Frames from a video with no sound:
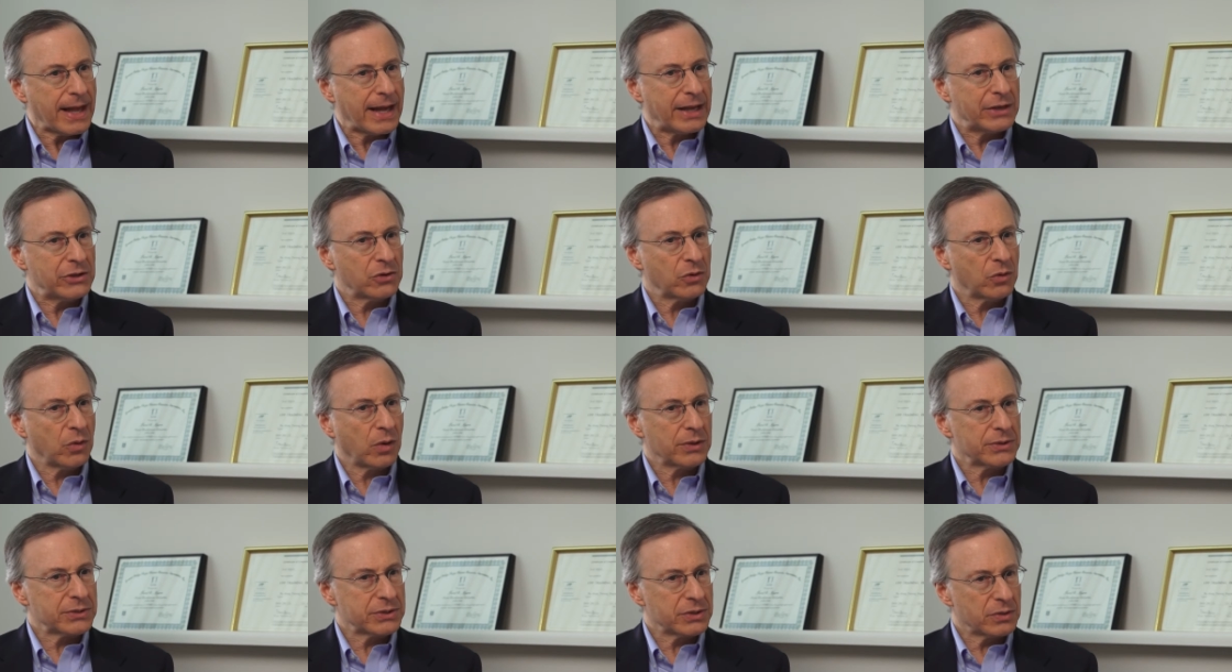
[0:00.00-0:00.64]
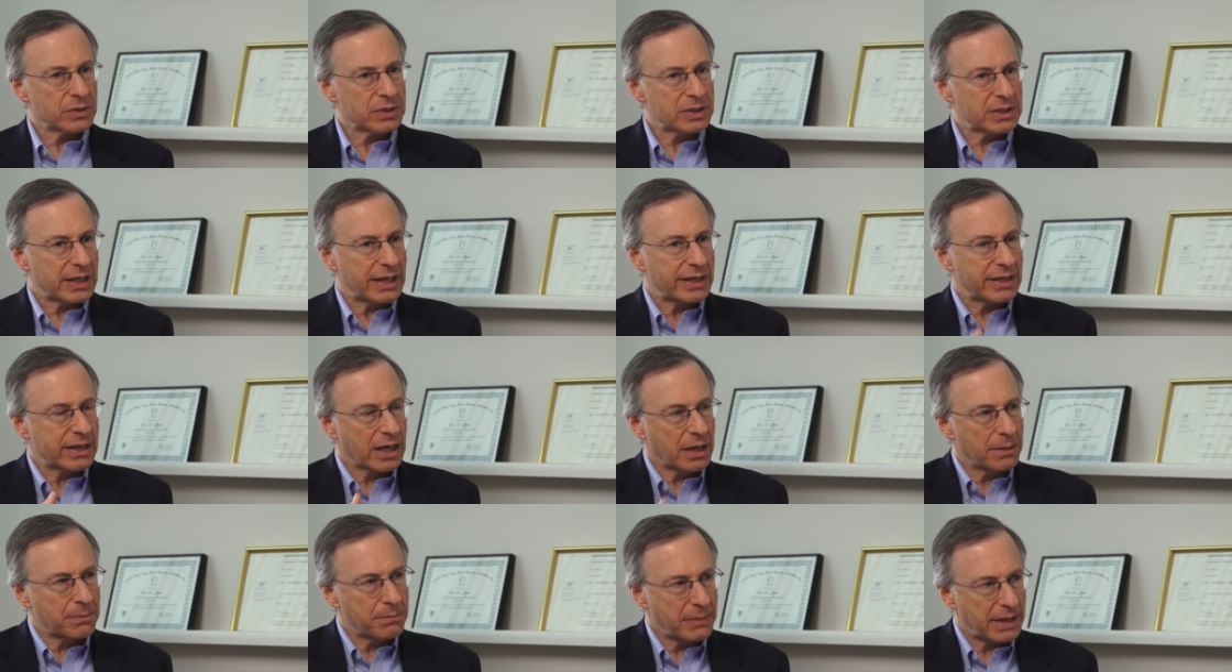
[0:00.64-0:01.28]
and you're also
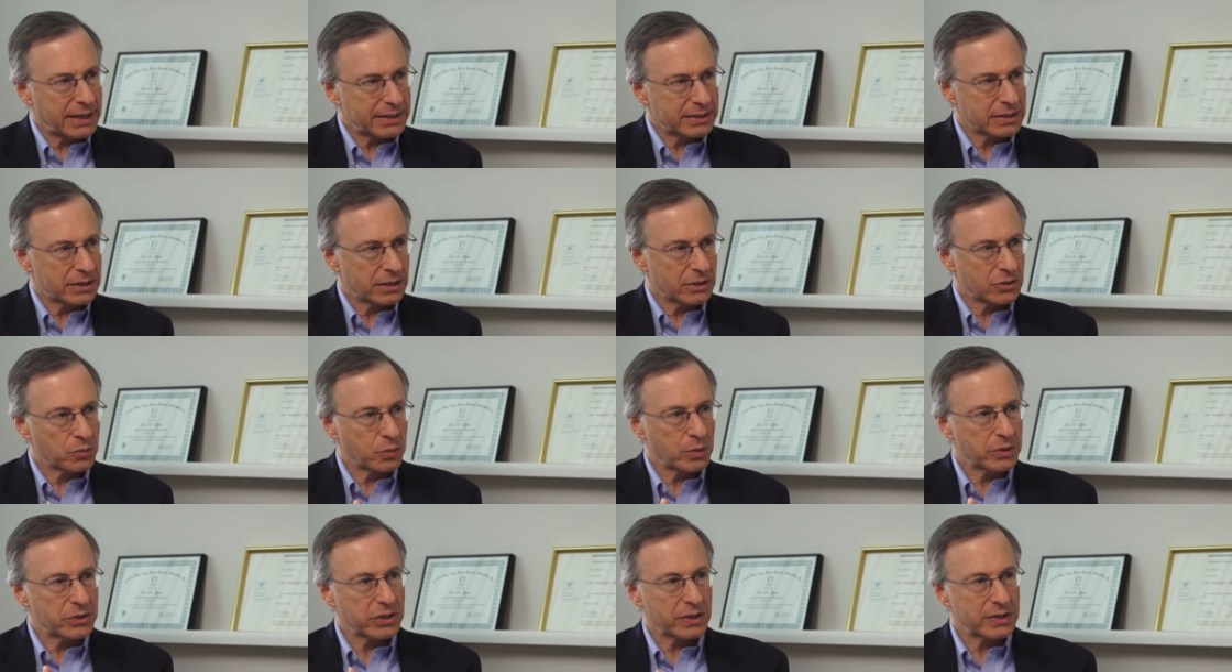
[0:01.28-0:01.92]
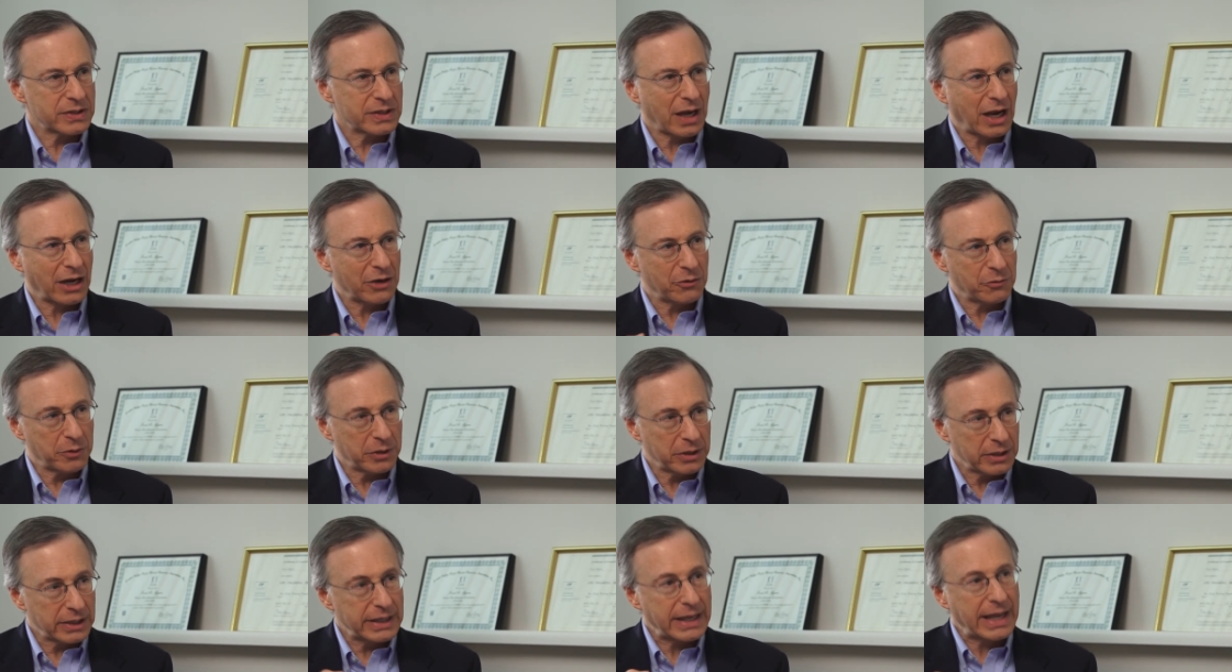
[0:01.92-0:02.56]
sending a message which is, I
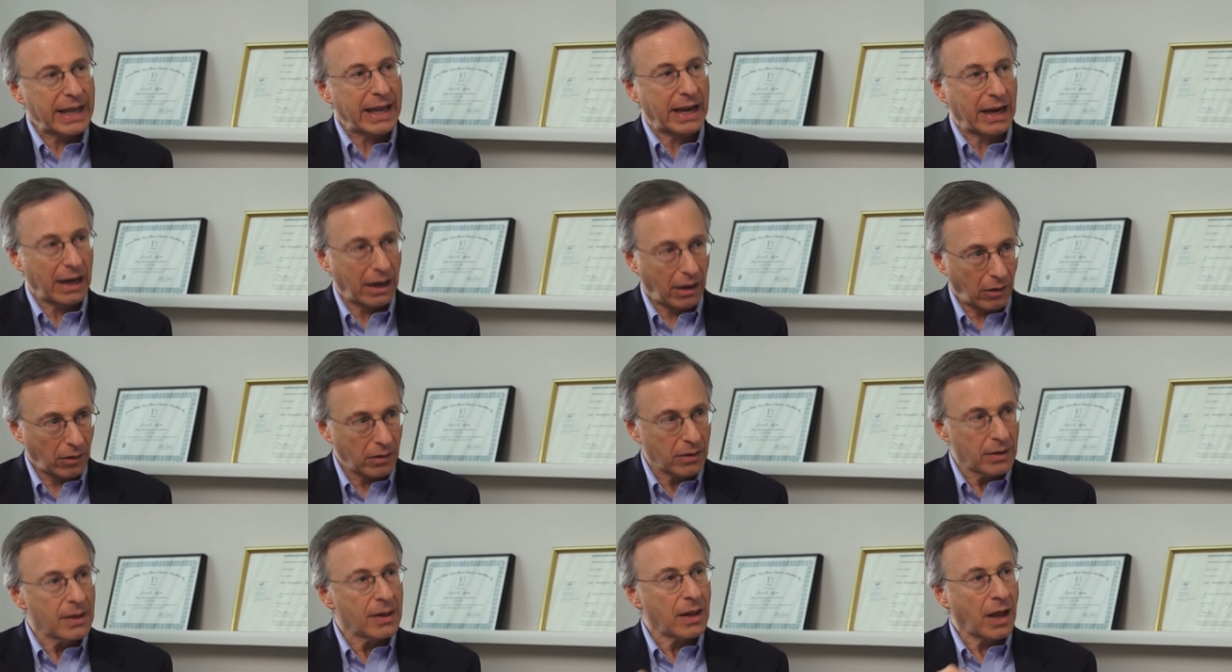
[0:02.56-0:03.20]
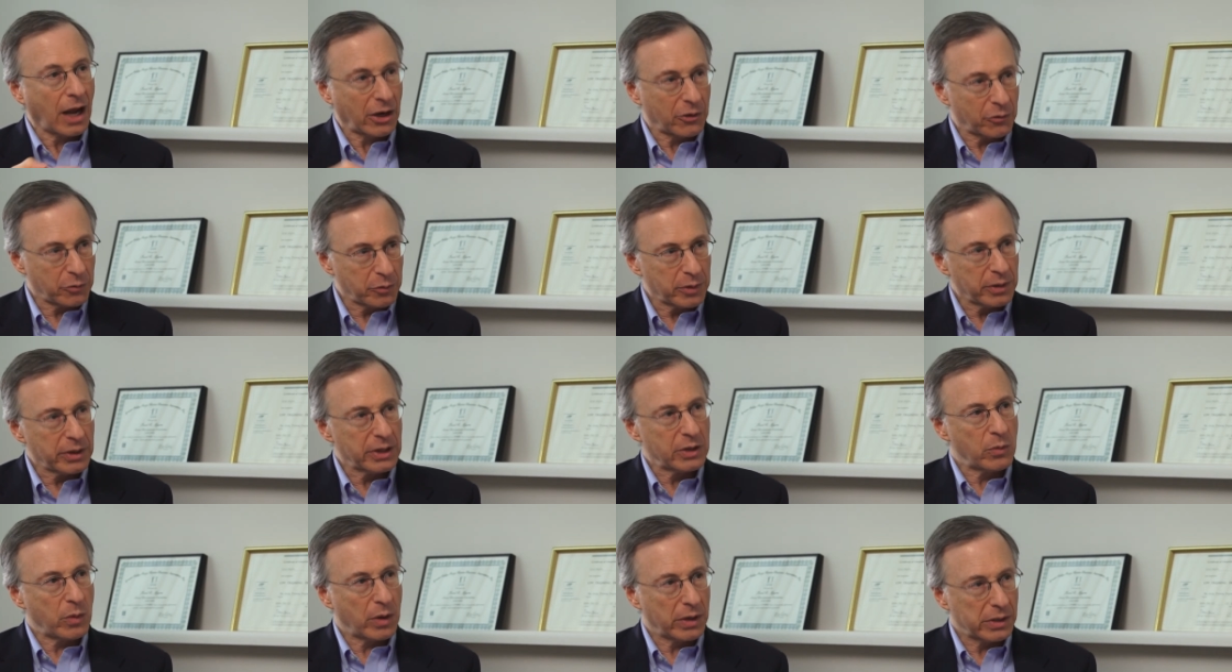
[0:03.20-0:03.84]
really care. I
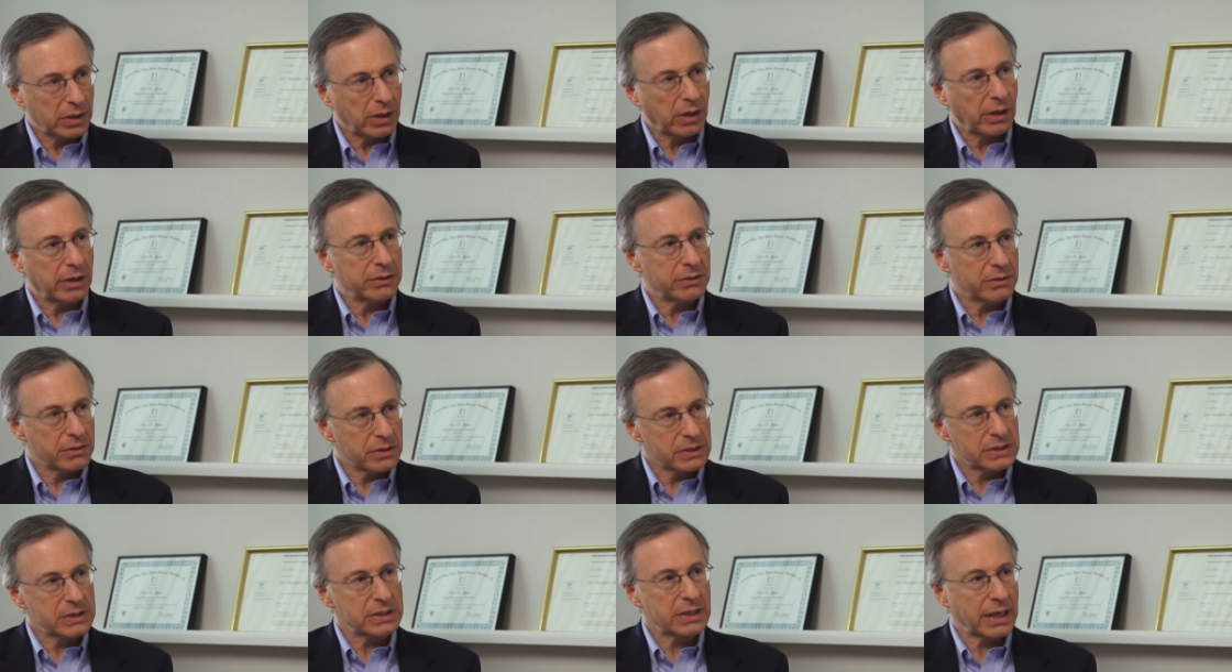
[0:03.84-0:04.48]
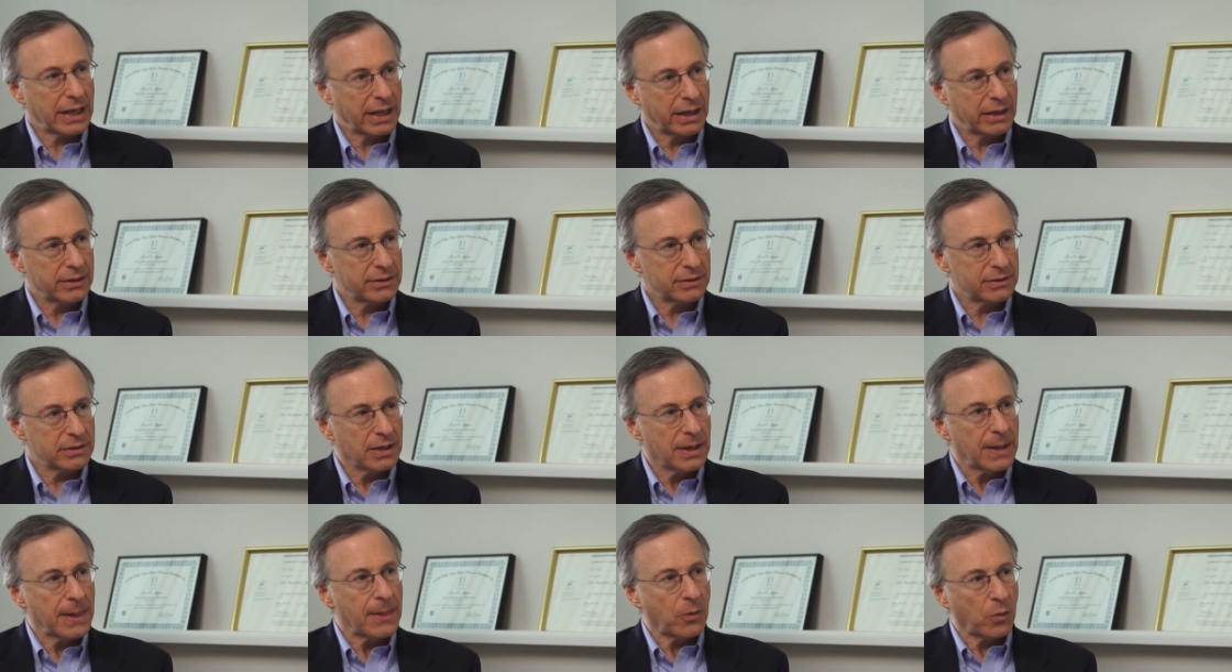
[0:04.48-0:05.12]
really want to
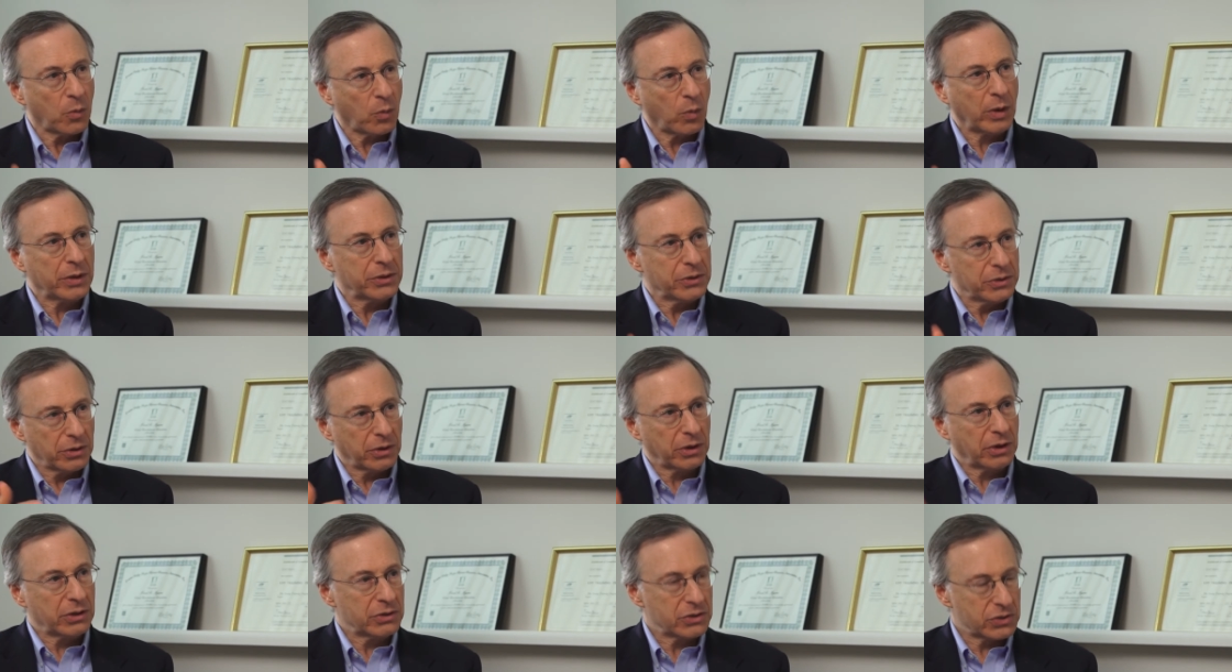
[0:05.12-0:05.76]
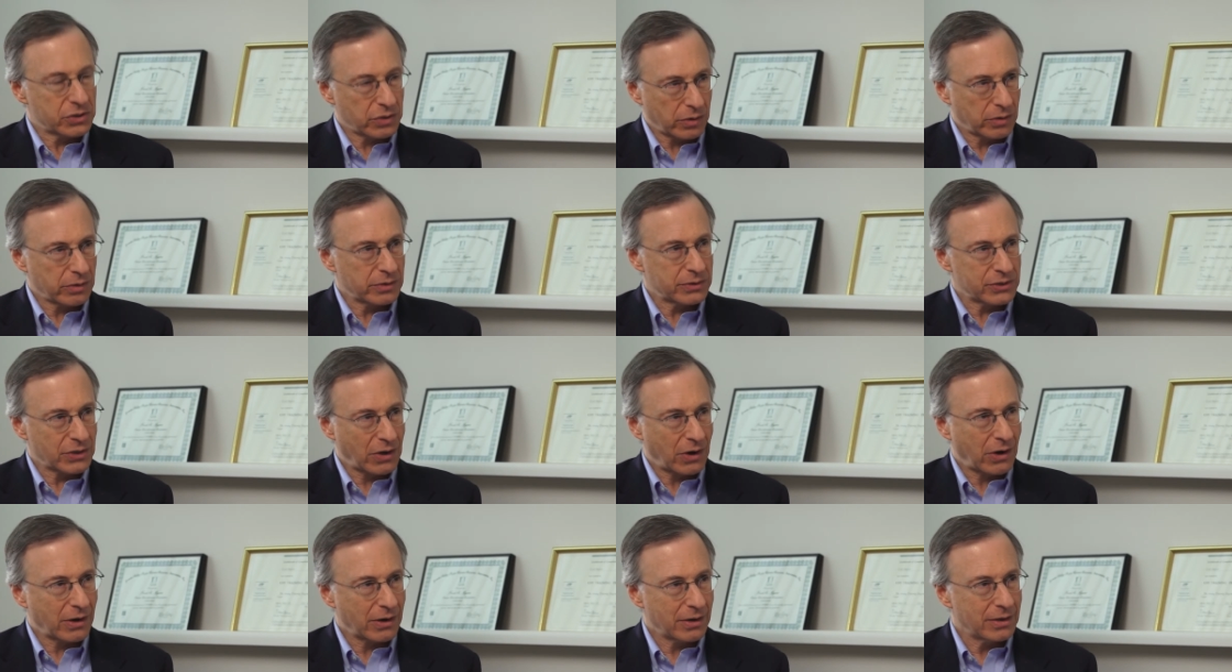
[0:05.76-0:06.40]
understand what your concerns
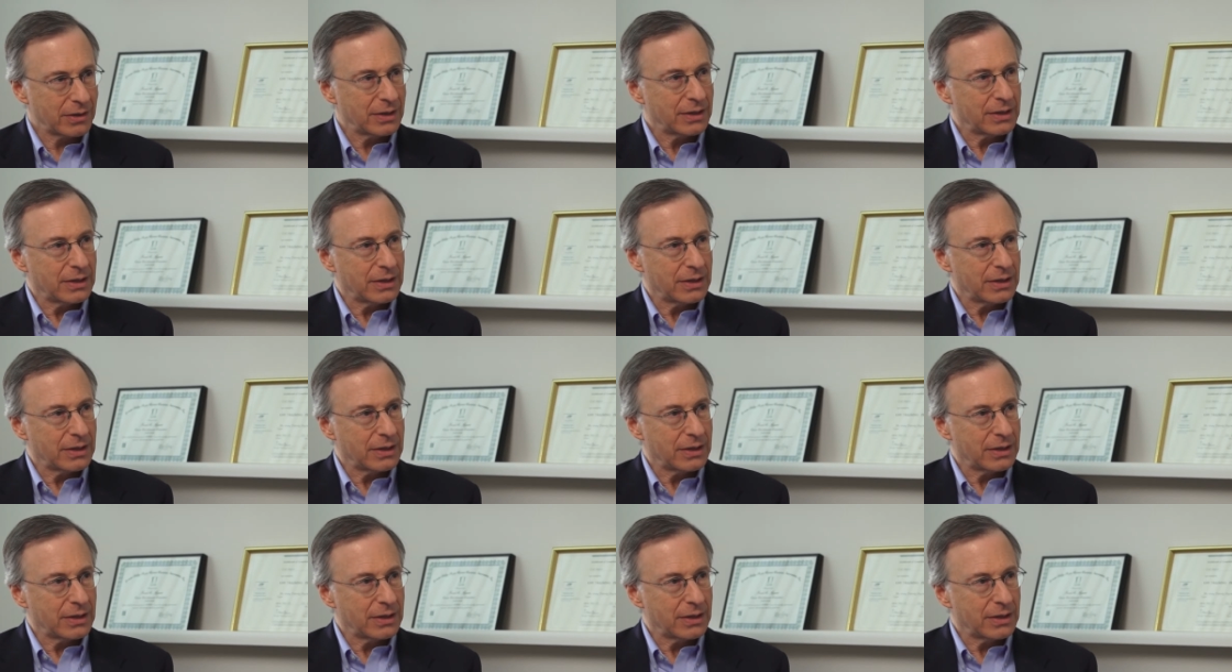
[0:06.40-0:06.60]
are.